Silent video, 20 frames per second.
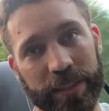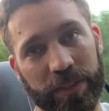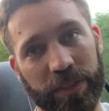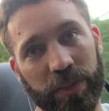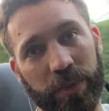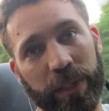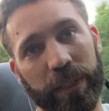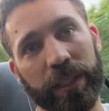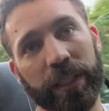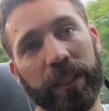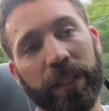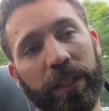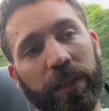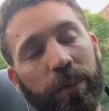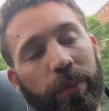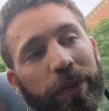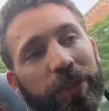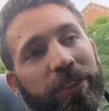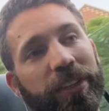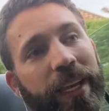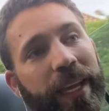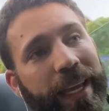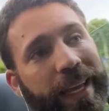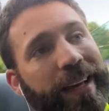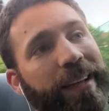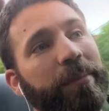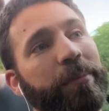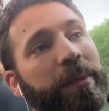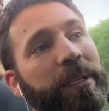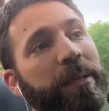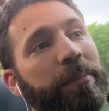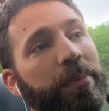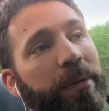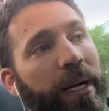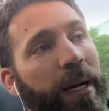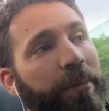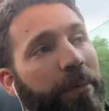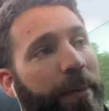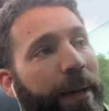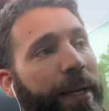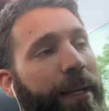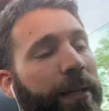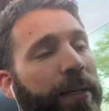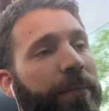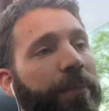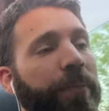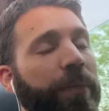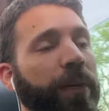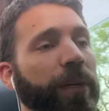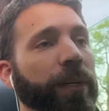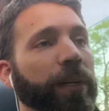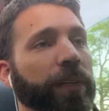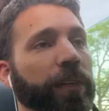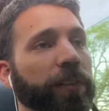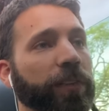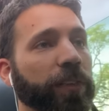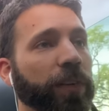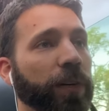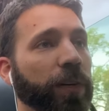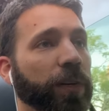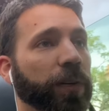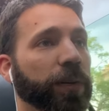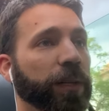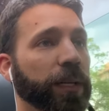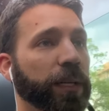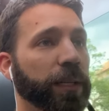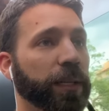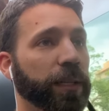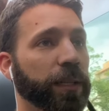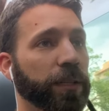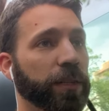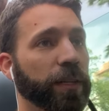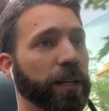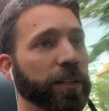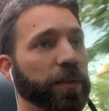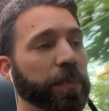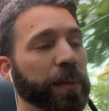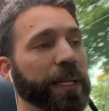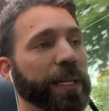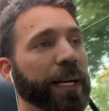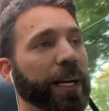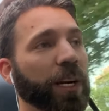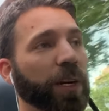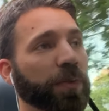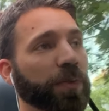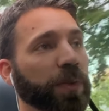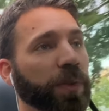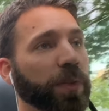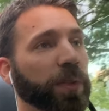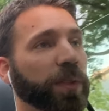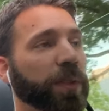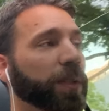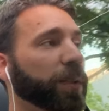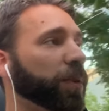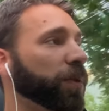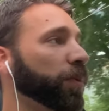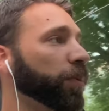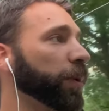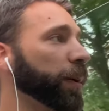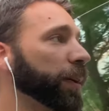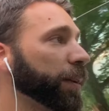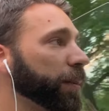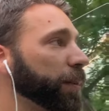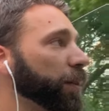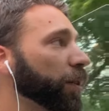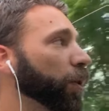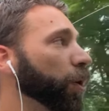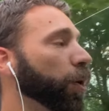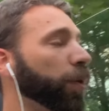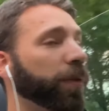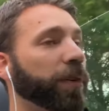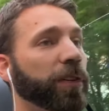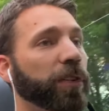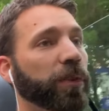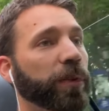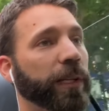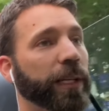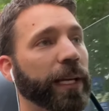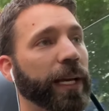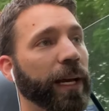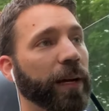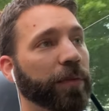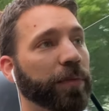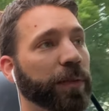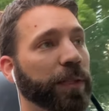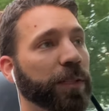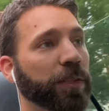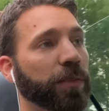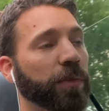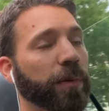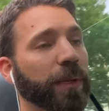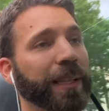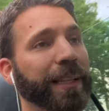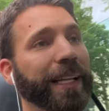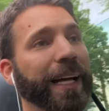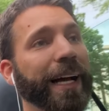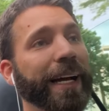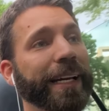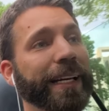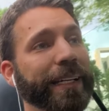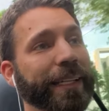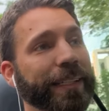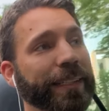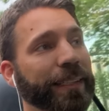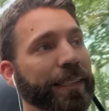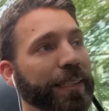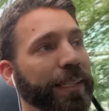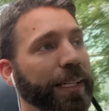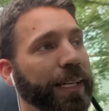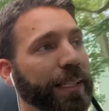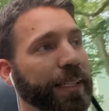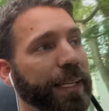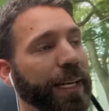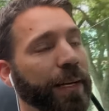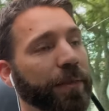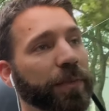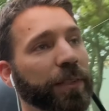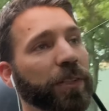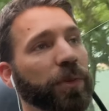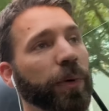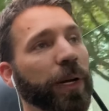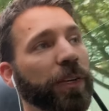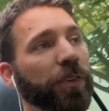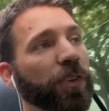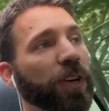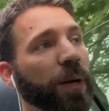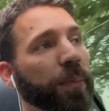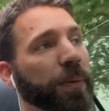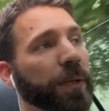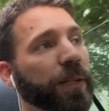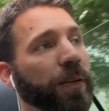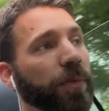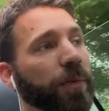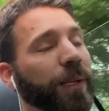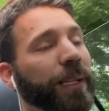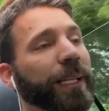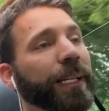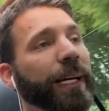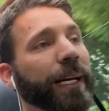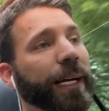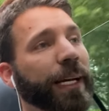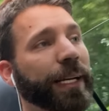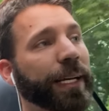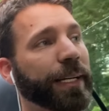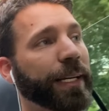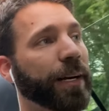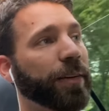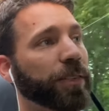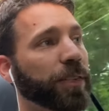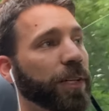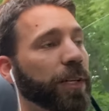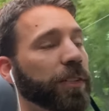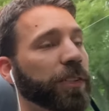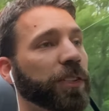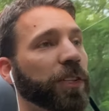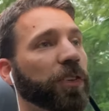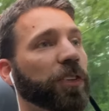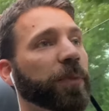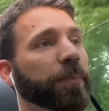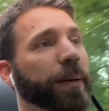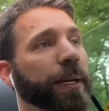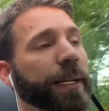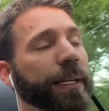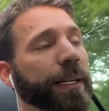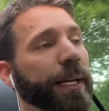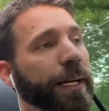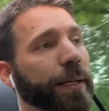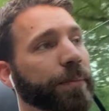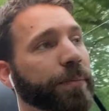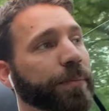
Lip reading: to it, which can be problematic. So you have to be careful with overdoing caffeine or relying on caffeine to wake you up and then relying on alcohol to go to bed at night.